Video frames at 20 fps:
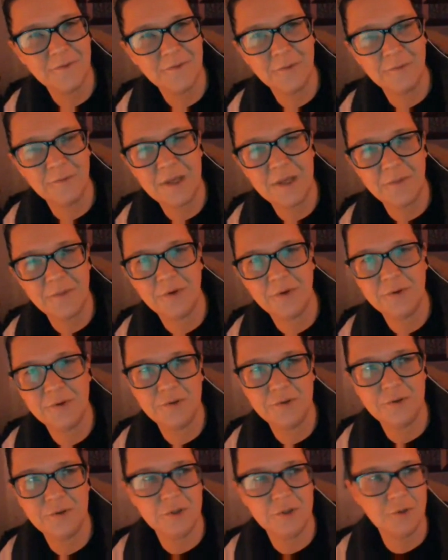for people
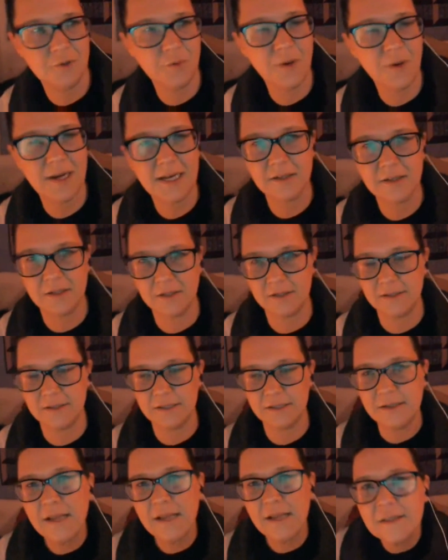who do want to
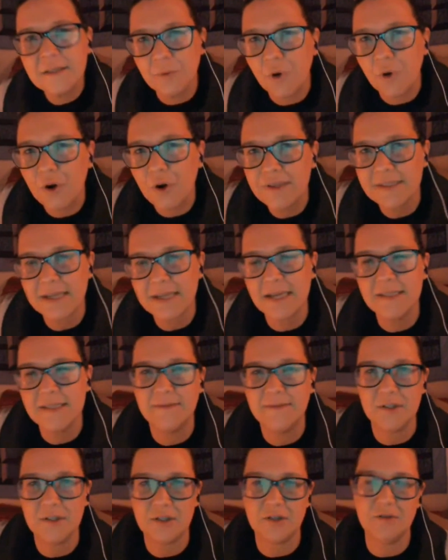
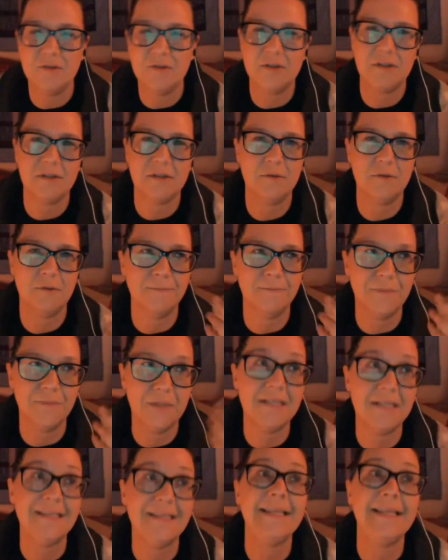explore these kinds of
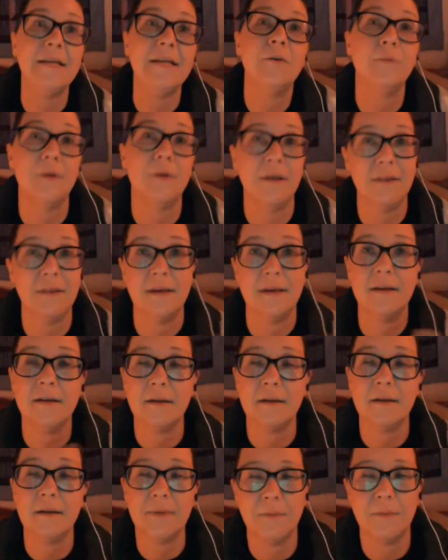issues to
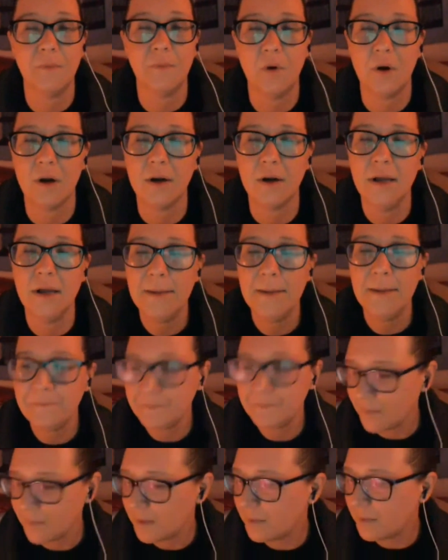deal with it a bit
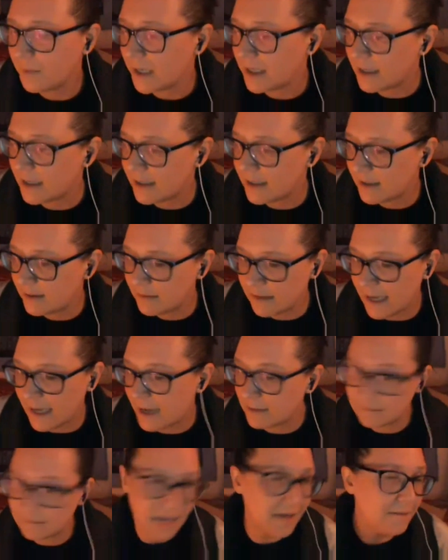more. But I
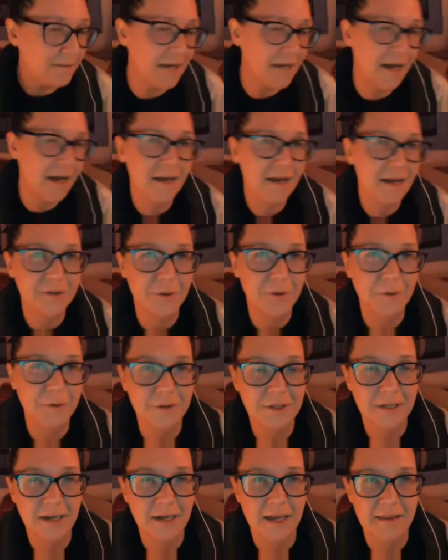
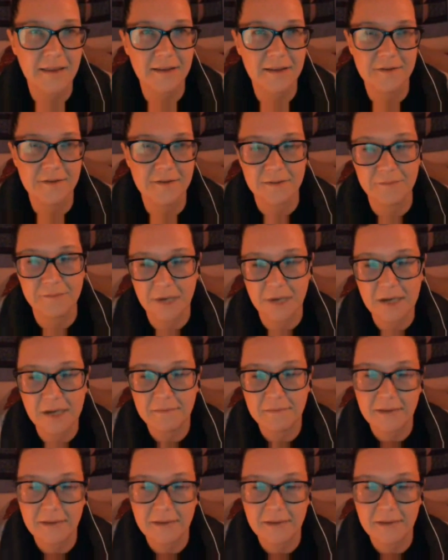agree. I think there's